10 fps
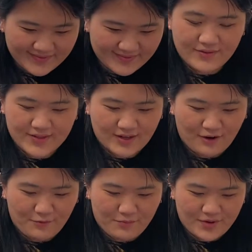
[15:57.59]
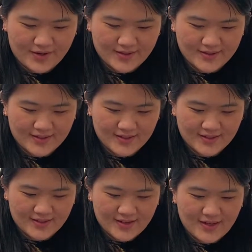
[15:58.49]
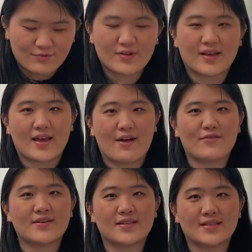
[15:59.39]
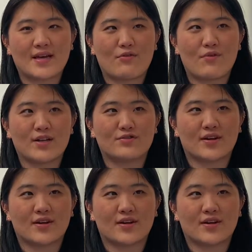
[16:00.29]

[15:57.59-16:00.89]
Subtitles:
Love scarf prints. Really, ever since that red